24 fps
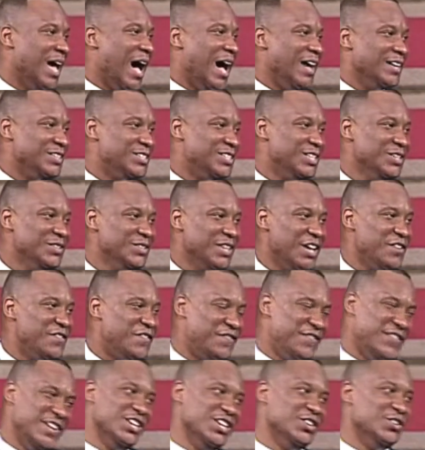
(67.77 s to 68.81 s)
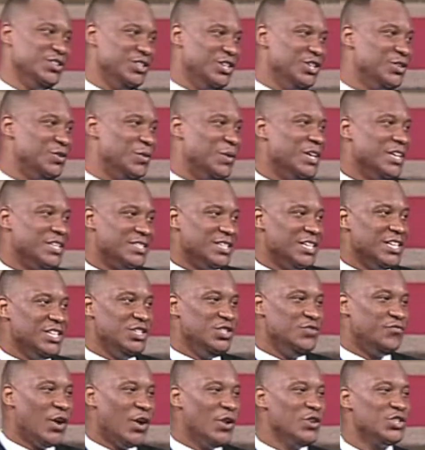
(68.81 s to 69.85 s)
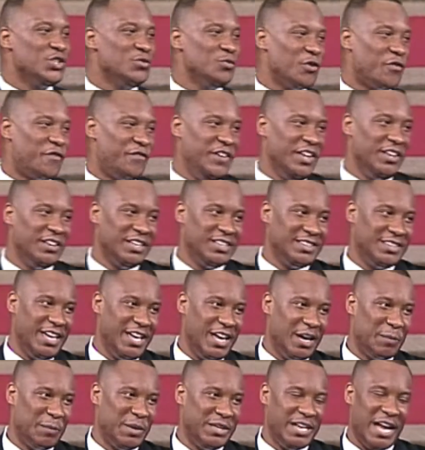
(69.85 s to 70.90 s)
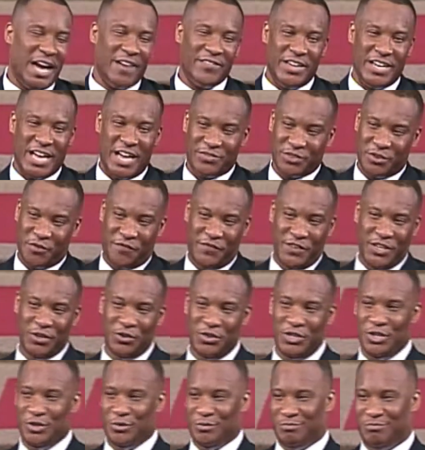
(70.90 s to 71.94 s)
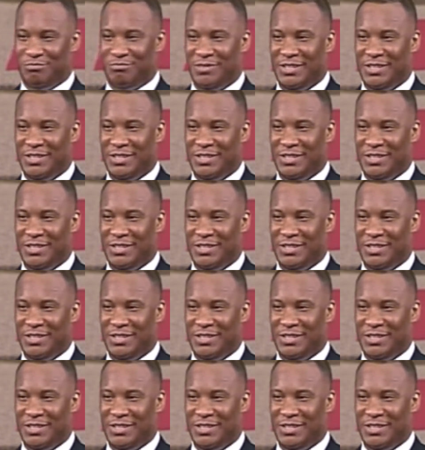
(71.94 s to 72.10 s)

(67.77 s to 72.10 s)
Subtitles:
Until they feel you. See, first you were feeling them, but now they have to feel you.